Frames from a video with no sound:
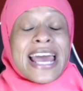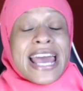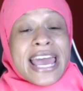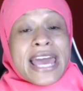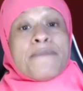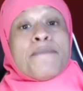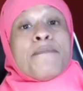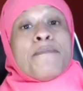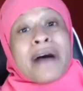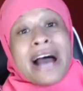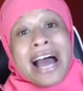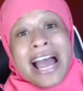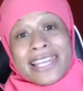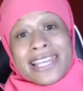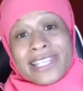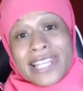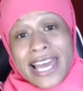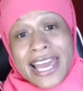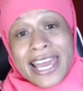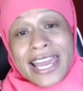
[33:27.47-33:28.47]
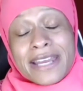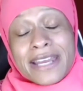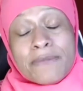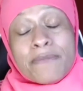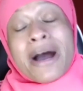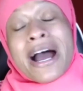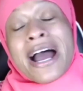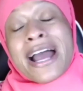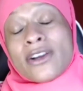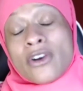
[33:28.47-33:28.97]
And my lane,
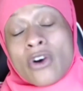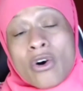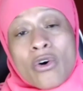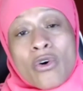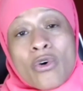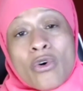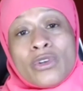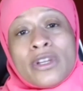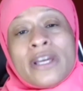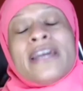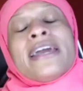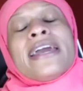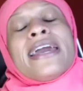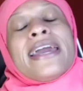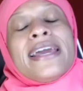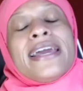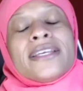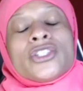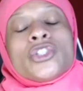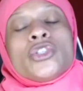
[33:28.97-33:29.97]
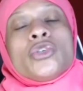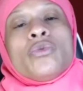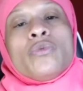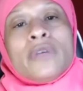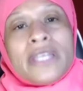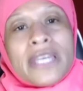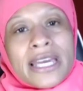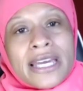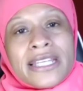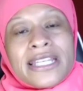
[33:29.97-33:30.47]
my goal is to
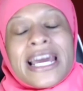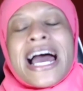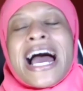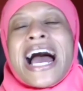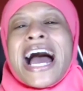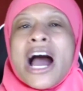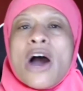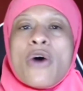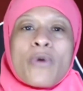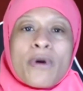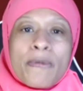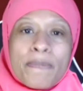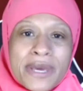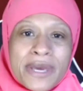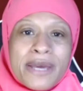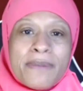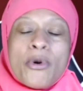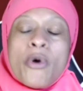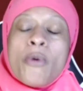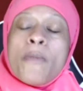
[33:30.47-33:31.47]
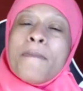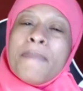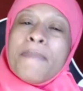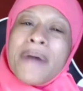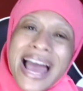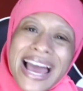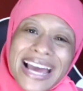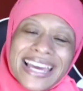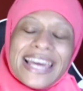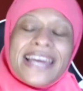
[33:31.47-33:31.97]
get our people
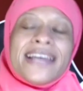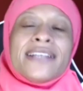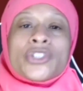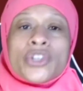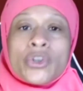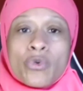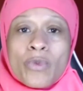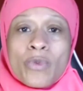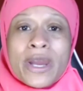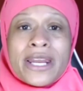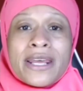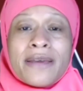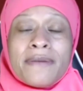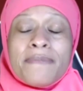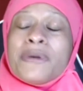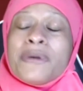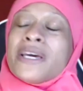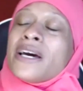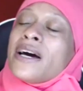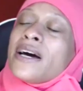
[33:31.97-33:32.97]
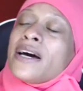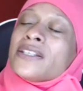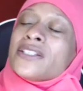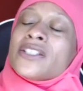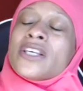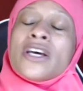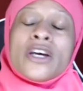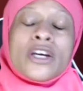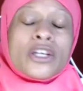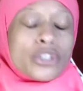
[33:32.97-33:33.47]
back into reading
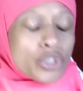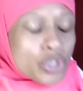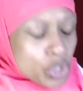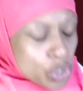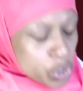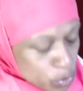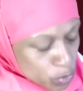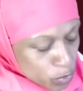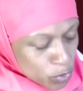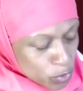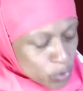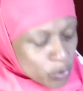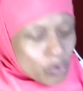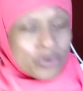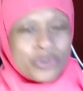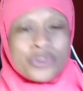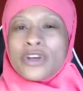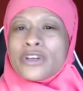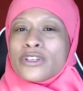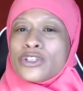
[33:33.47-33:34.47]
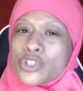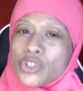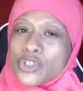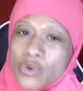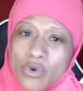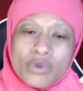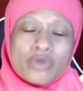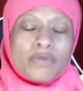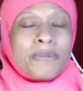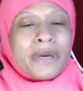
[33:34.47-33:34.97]
because truth,
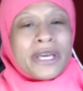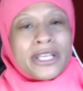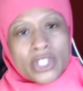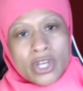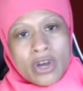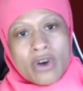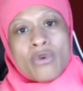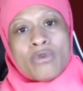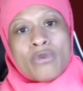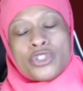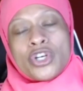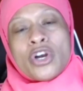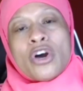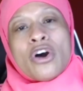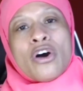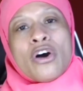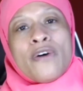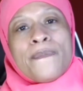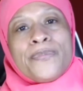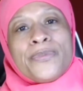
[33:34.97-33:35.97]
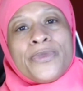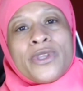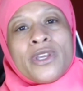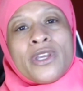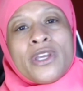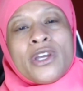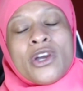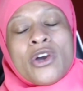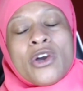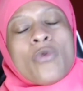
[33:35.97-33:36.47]
truth be told, y'all
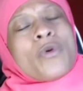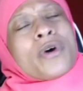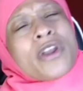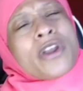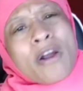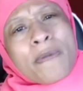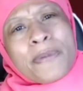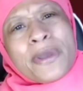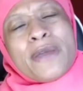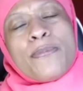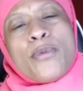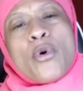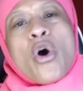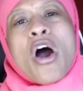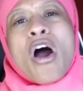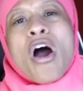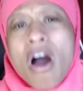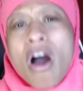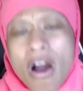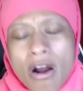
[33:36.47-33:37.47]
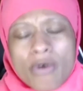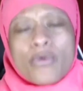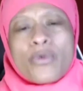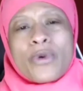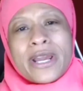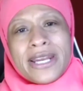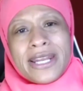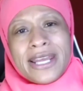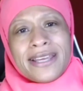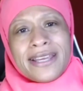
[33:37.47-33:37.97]
when our people are
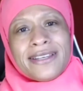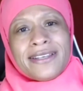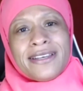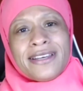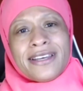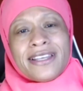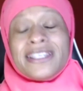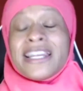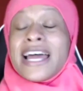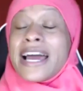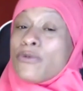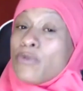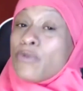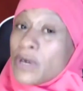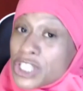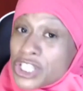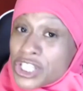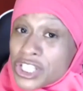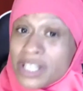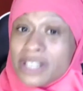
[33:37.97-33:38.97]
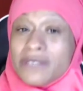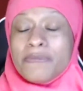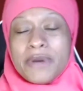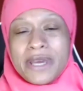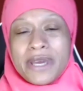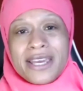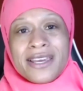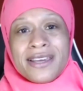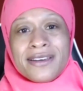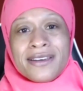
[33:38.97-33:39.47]
reading like we should be,